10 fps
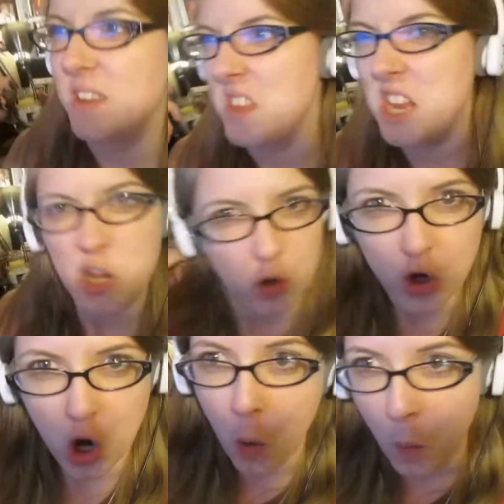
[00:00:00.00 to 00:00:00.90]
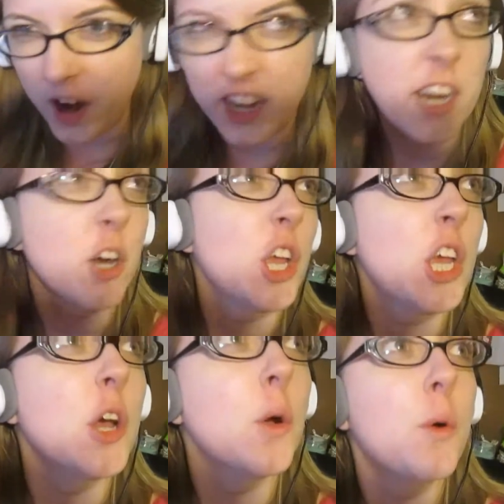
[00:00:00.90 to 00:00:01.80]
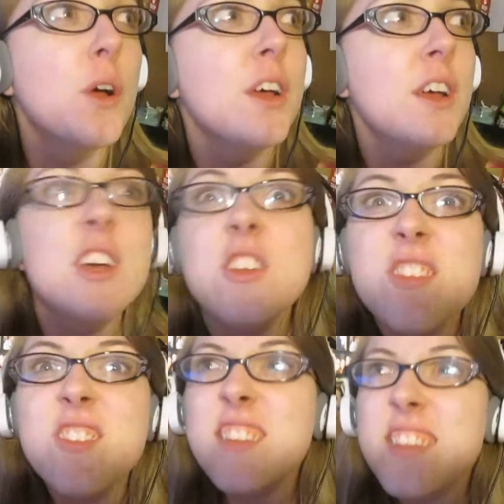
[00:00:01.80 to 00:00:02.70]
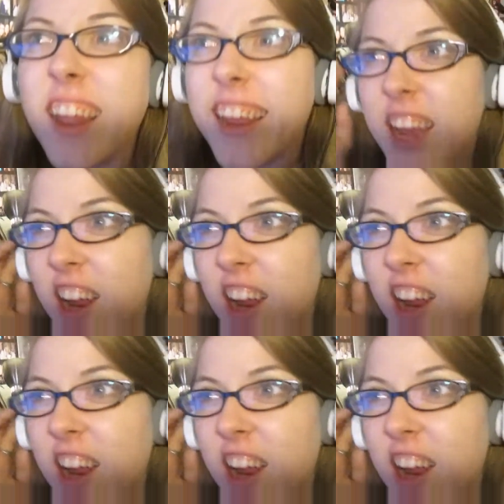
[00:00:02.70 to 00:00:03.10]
buzzing you don't want near you? Just like